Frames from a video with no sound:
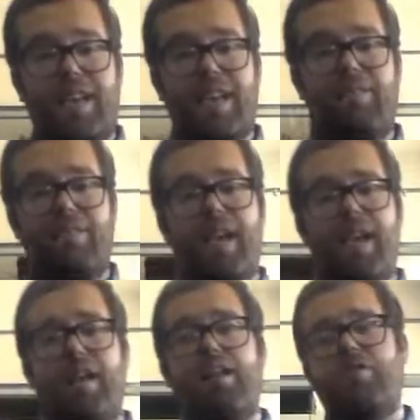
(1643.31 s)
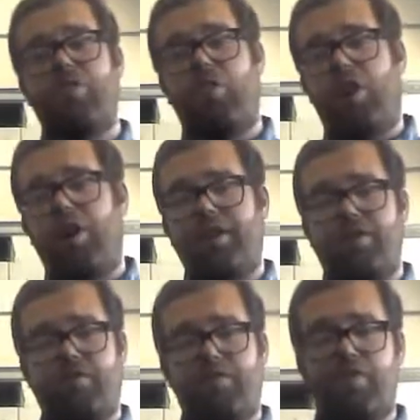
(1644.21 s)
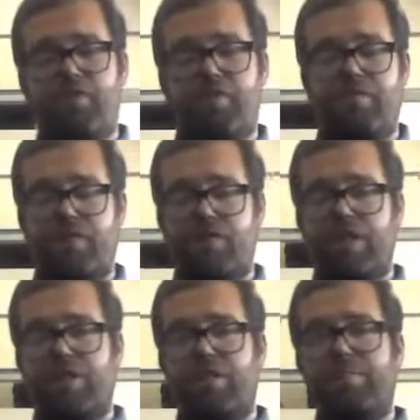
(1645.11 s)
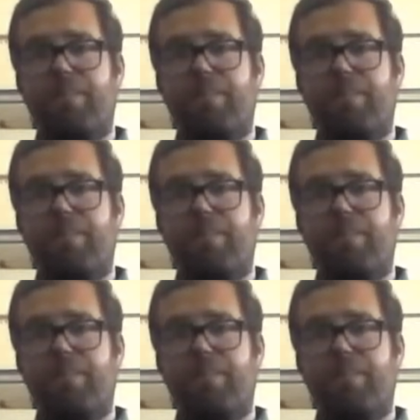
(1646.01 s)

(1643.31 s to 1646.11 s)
campaign until August 1st of this year.